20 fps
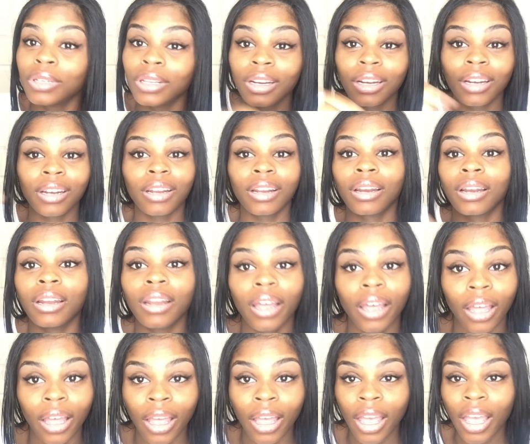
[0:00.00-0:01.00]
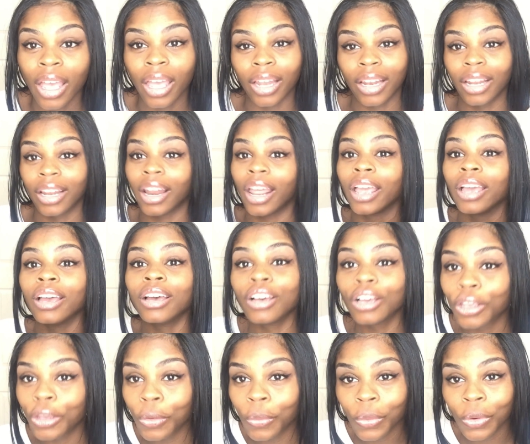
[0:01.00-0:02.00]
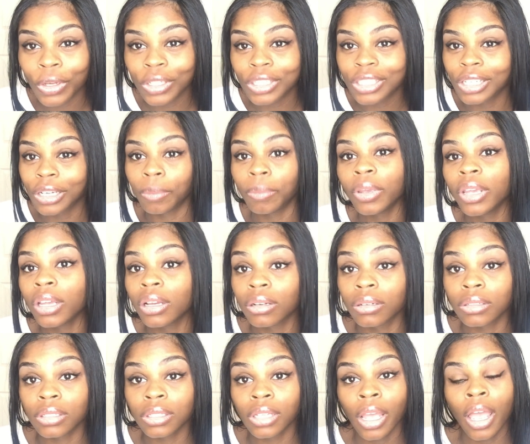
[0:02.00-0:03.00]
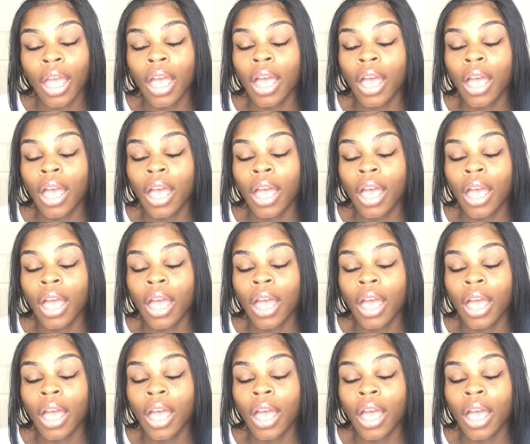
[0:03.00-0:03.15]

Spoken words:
and then they hook you on to the pills.